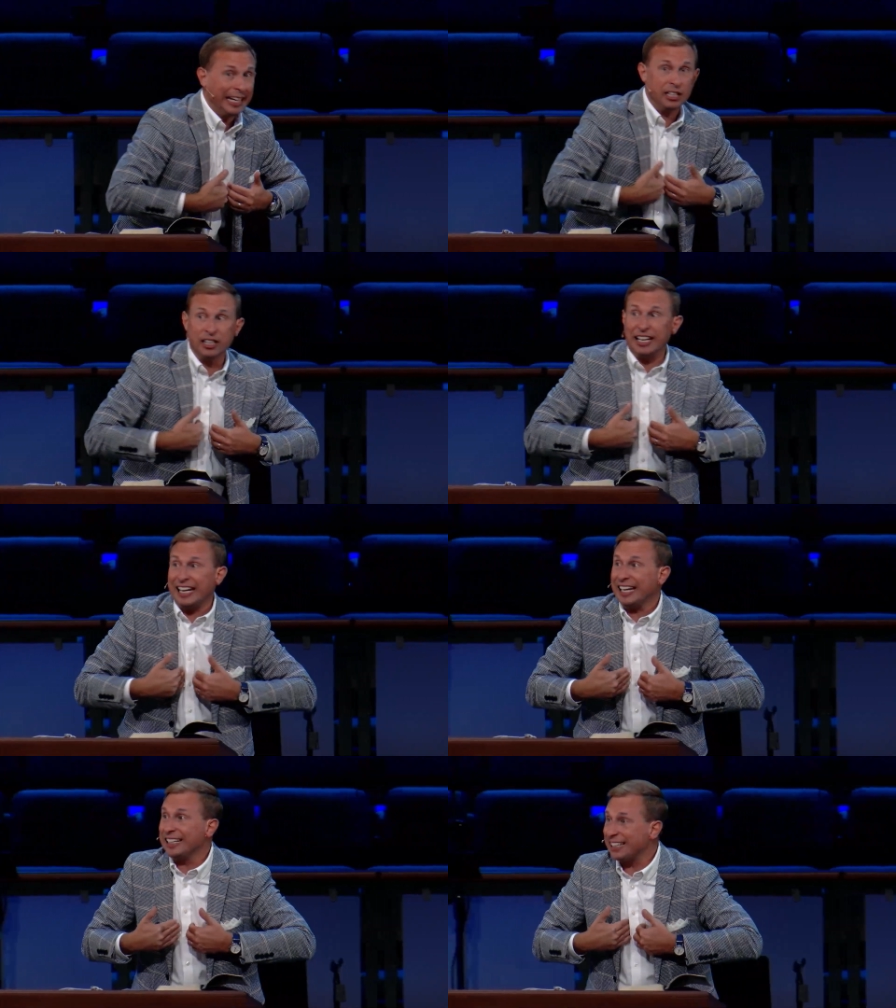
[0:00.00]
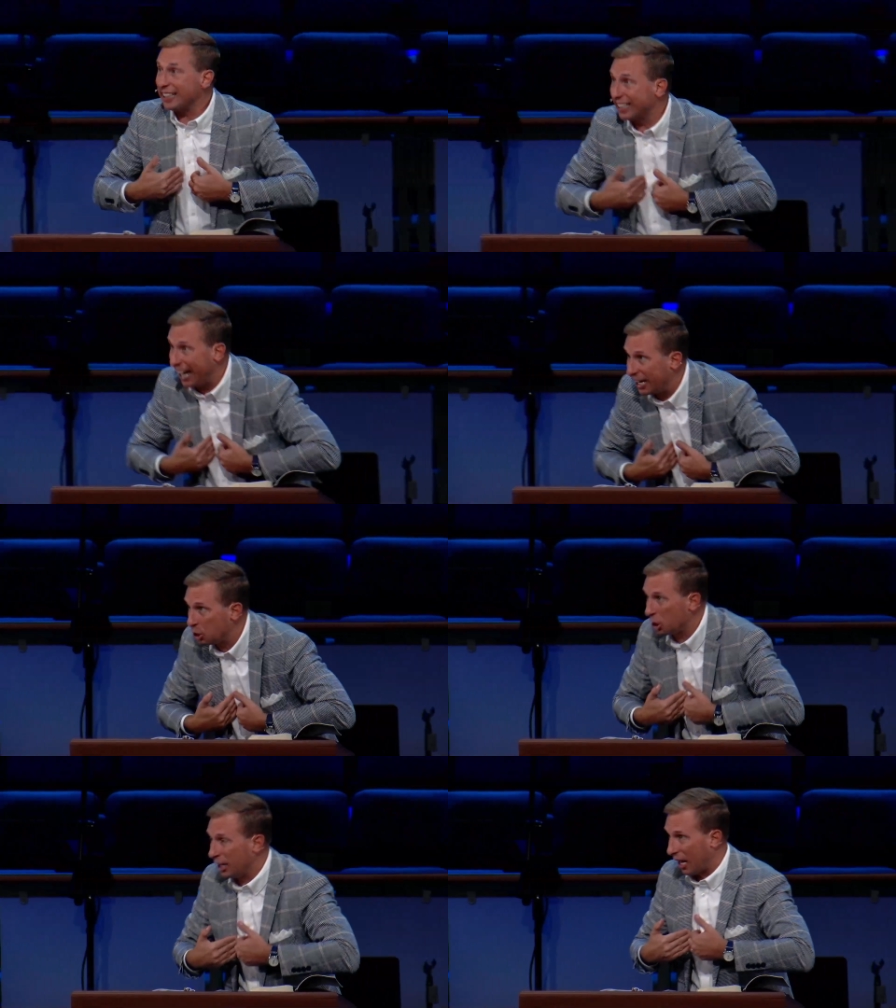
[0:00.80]
in the
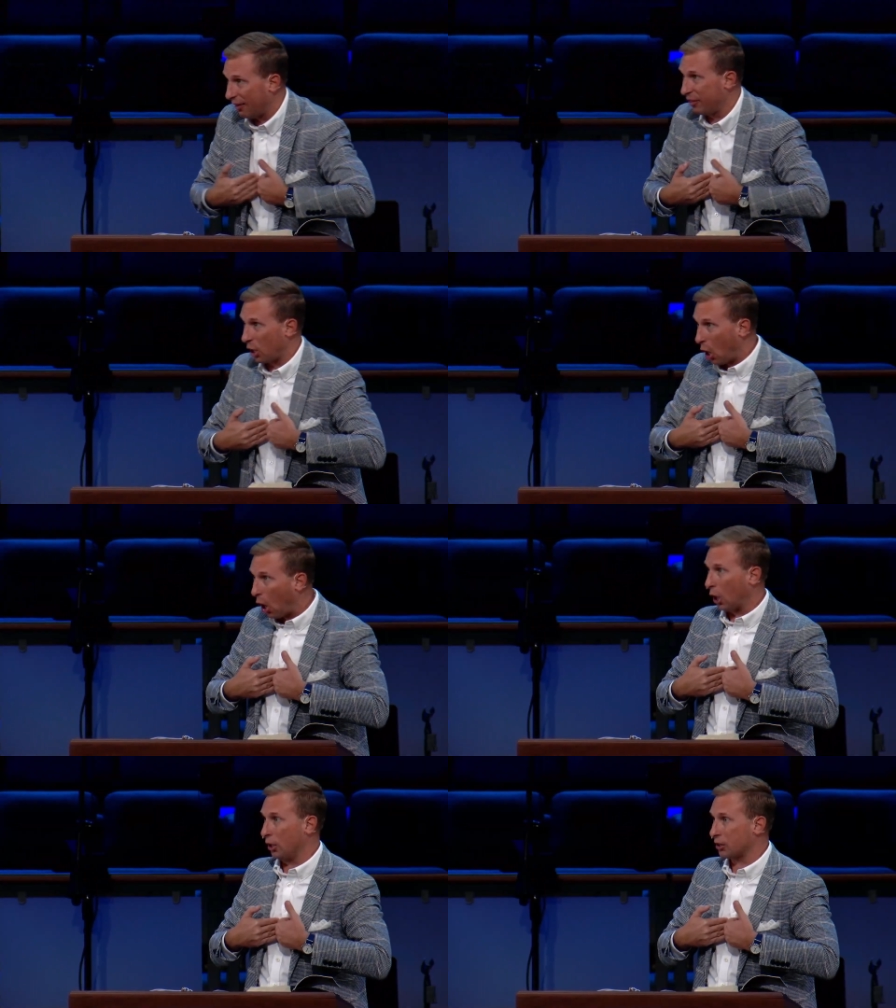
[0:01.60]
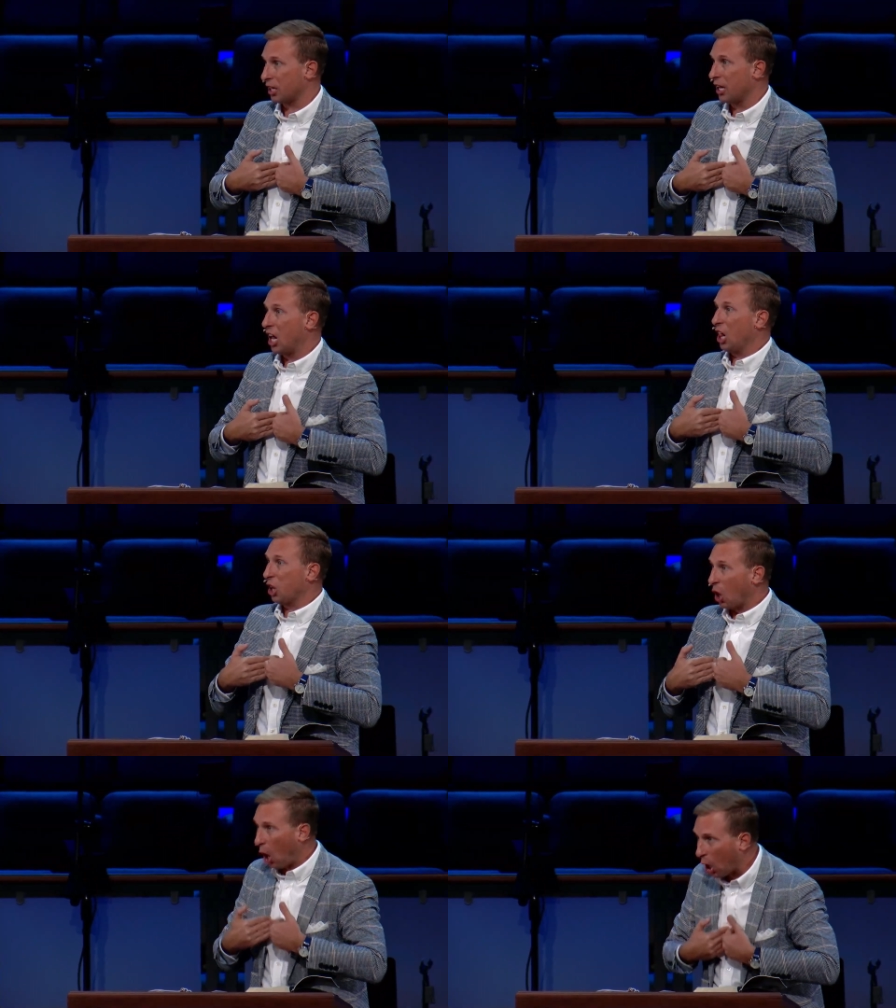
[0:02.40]
inclination of their heart.
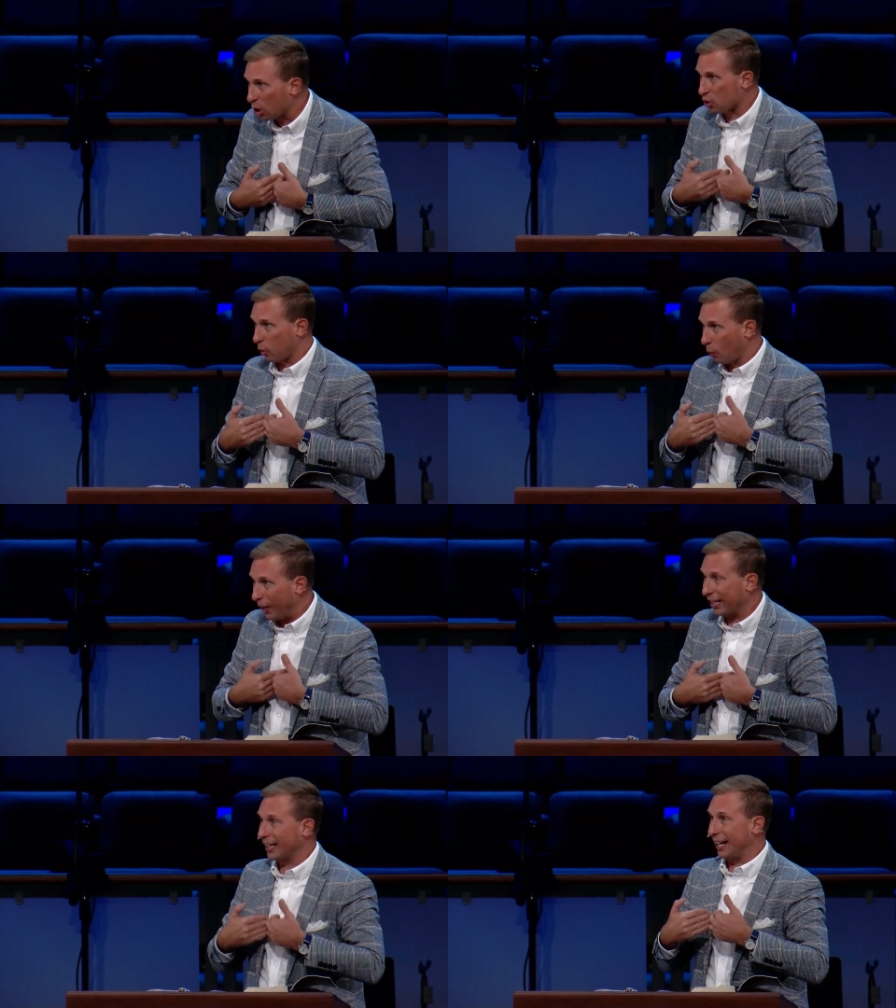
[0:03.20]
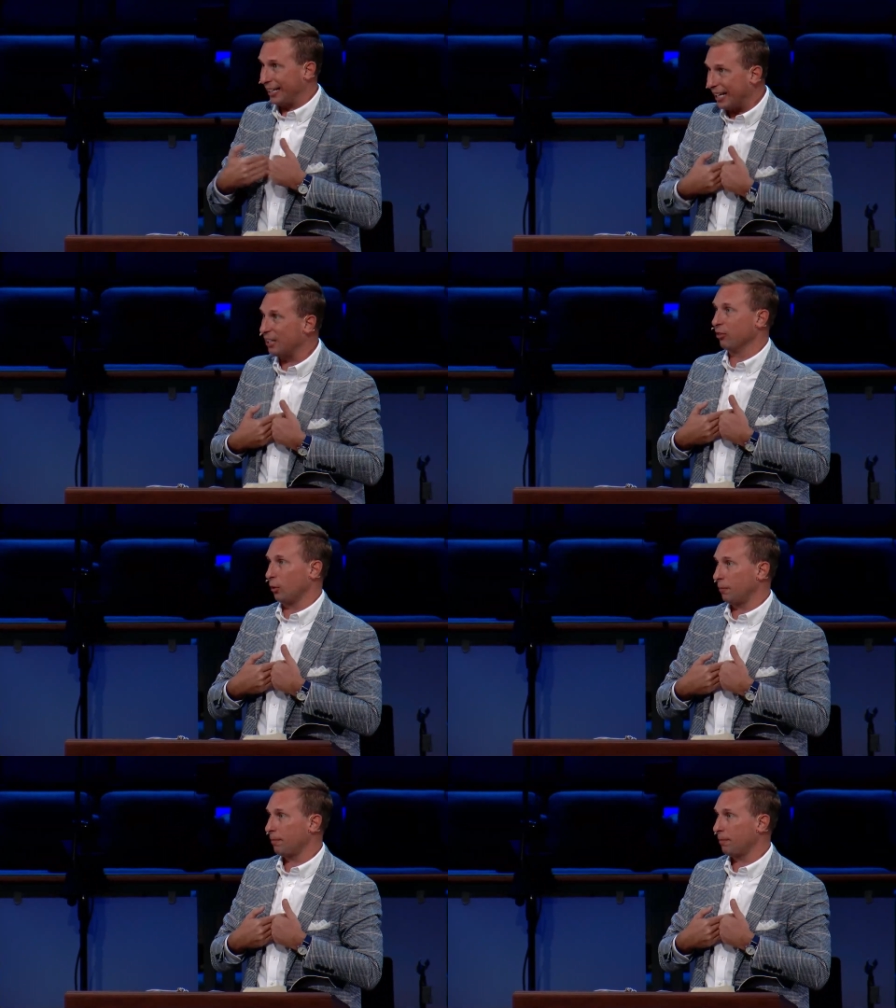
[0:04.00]
Their hearts were wicked and evil.